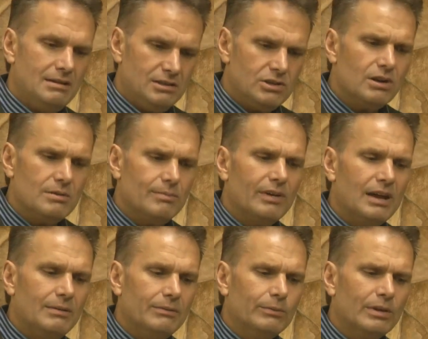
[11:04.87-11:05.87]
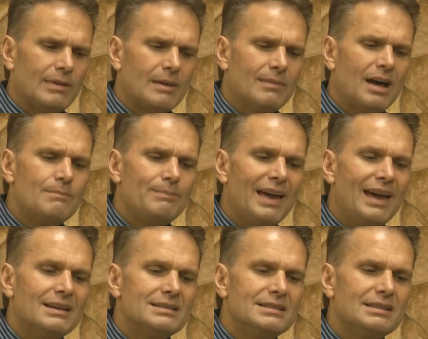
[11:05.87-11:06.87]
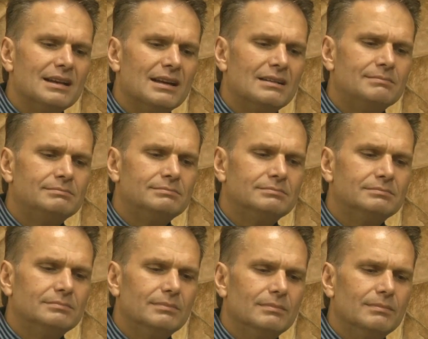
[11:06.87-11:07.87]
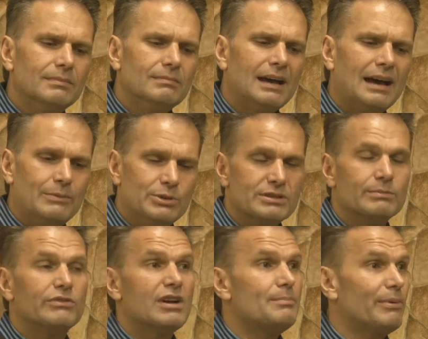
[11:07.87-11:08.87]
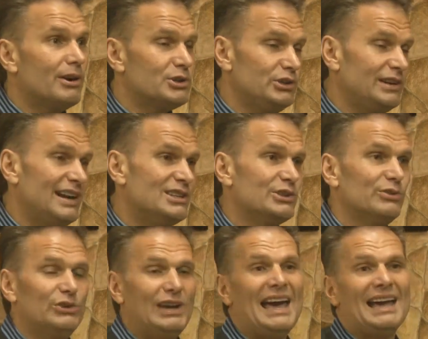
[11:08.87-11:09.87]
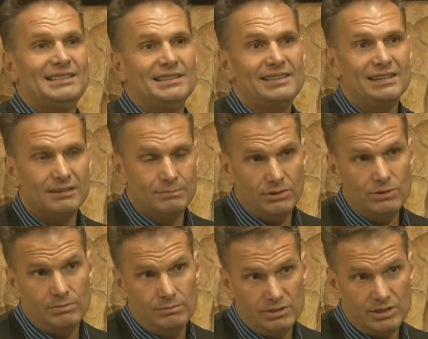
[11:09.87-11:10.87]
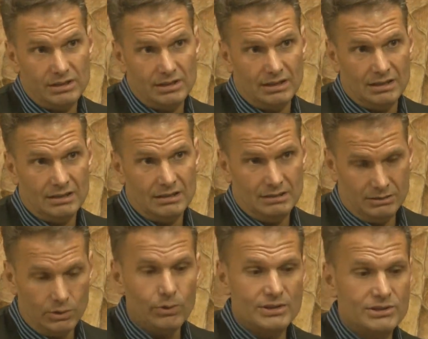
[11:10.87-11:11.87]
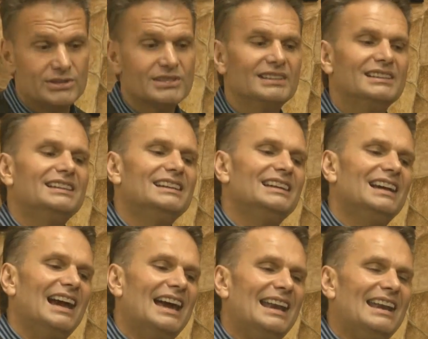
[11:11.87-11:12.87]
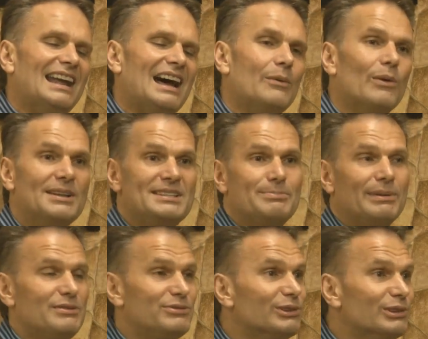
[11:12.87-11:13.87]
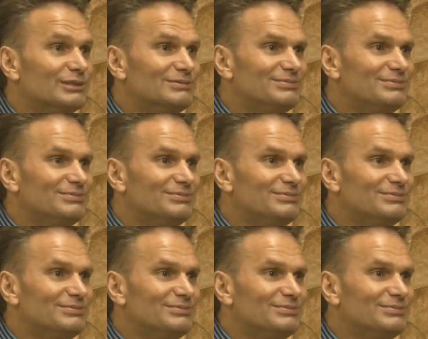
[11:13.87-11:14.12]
sure. When my mom passed, I was at Marine Park Junior High School, and you had to take a music course. And I wanted to play flute,